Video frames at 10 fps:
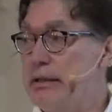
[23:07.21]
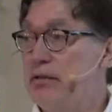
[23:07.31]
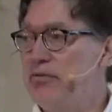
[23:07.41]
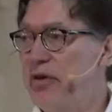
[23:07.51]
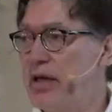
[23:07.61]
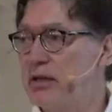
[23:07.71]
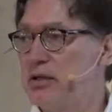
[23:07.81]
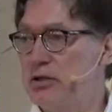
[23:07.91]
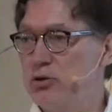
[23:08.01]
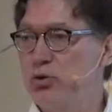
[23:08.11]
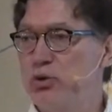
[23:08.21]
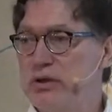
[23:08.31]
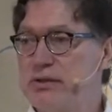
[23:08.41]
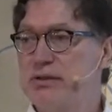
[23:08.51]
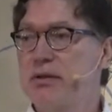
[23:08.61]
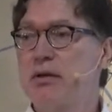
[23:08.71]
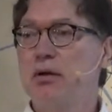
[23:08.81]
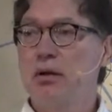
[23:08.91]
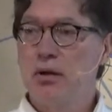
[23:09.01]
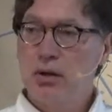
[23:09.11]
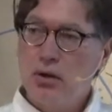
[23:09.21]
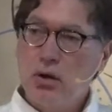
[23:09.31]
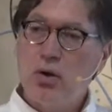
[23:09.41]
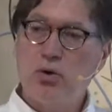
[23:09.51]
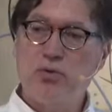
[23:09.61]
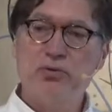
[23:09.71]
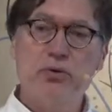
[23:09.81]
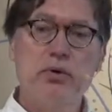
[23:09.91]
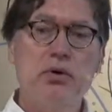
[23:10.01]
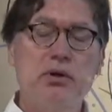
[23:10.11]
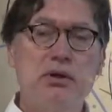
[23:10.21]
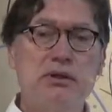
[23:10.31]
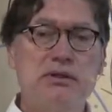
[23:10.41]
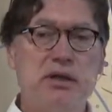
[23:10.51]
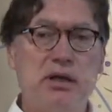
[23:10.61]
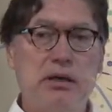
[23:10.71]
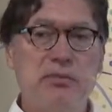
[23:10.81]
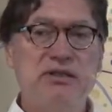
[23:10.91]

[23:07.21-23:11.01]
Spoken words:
in fact, increase over time.